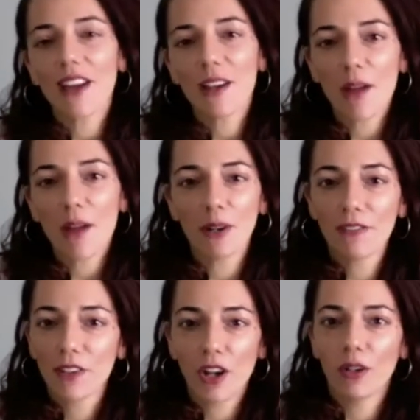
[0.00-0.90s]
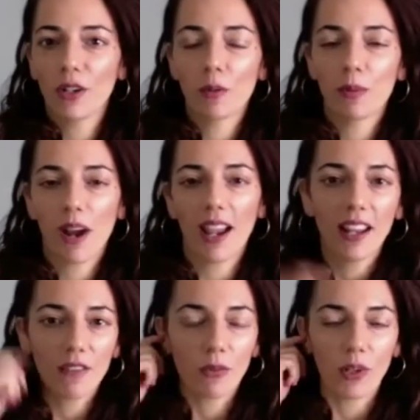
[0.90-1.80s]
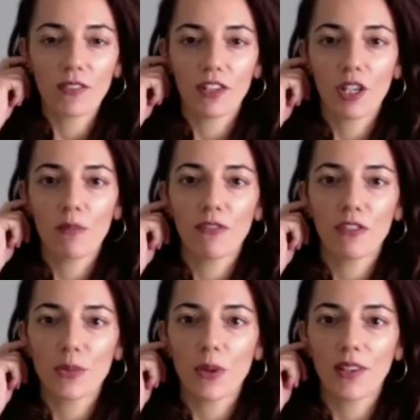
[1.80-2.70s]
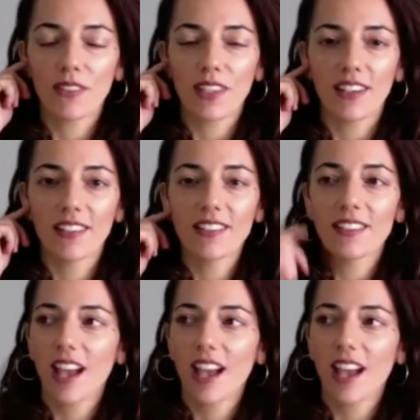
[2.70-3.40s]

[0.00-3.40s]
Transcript: I, I for Conan O'Brien. I've worked for him for 12 years.